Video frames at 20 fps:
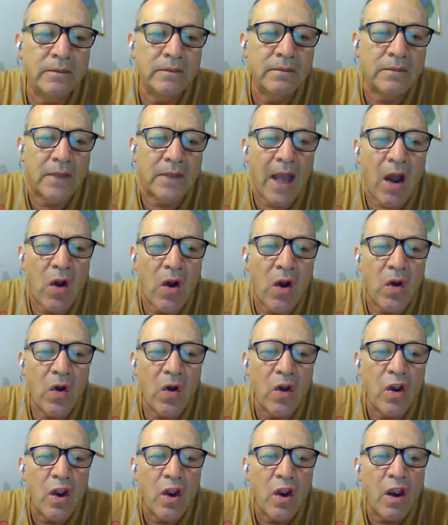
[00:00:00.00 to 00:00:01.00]
Now,
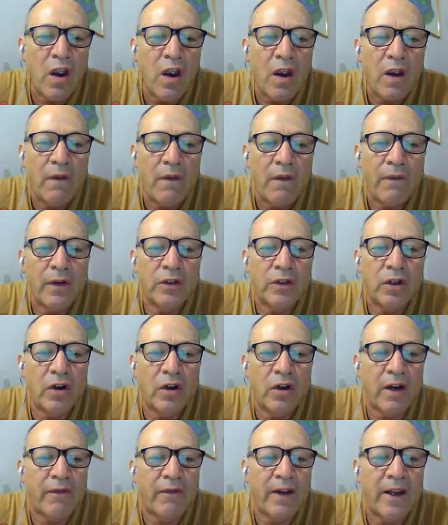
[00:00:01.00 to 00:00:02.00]

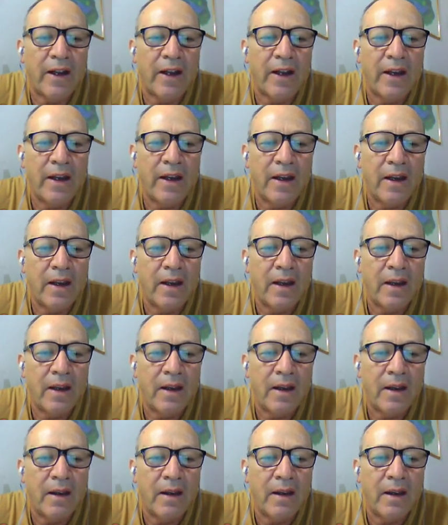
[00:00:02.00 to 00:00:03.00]
photographer.
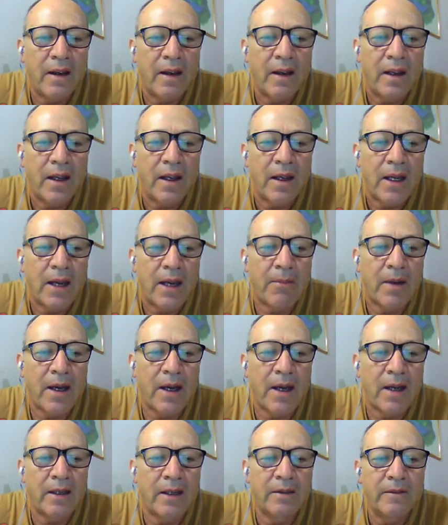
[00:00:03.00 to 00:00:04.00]
I'm
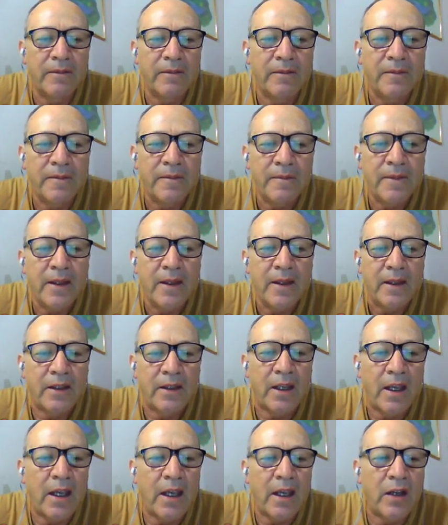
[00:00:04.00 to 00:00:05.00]
carrying the
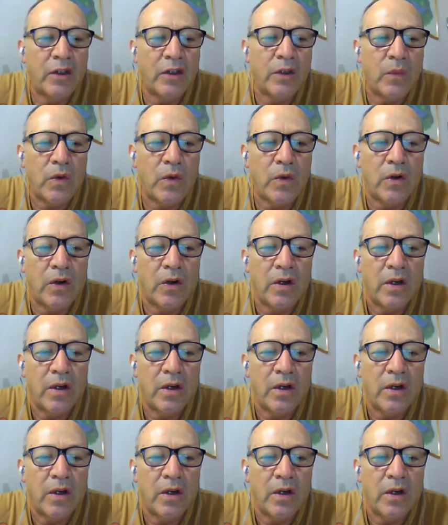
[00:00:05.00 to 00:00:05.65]
end of the word